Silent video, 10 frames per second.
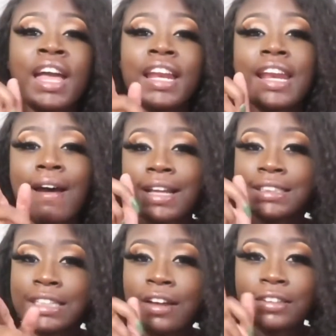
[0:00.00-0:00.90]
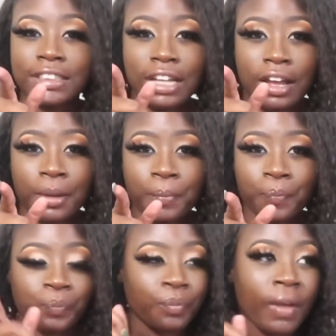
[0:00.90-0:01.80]
Now, I told y'all
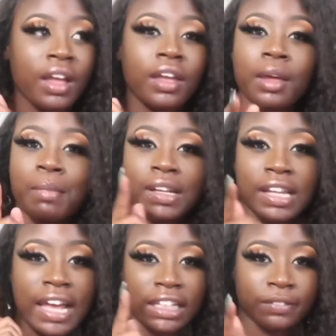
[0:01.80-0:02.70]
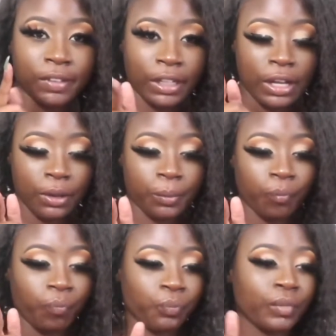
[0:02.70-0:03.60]
in my last video
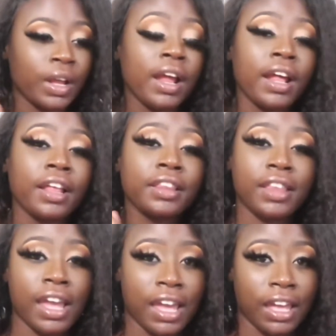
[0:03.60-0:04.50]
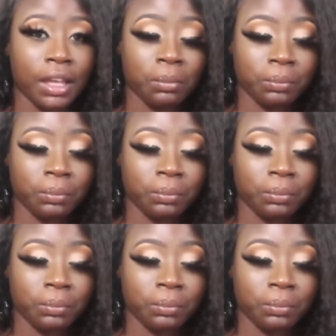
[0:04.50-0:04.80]
that